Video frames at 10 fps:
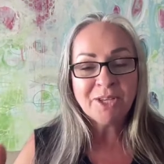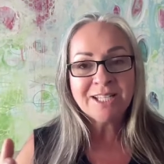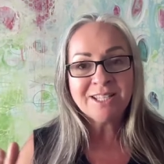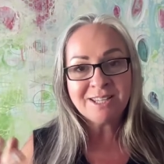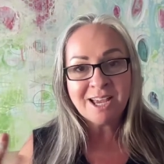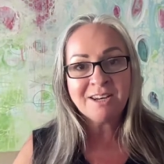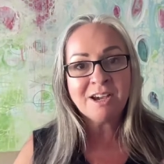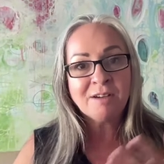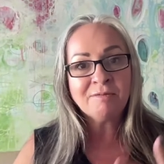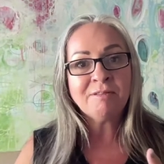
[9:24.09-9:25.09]
instead
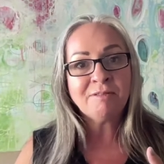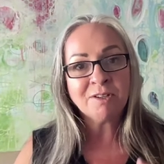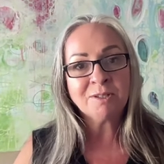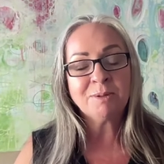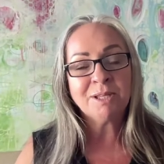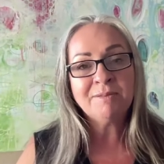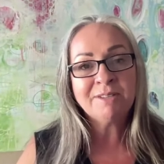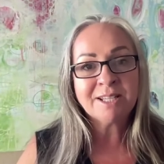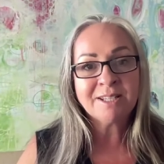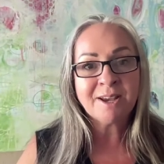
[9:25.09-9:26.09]
of a false belief
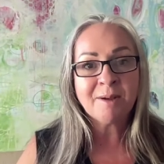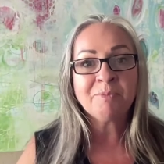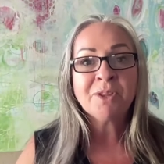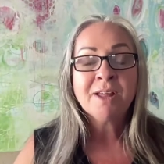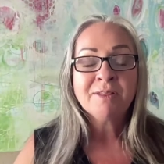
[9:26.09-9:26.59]
system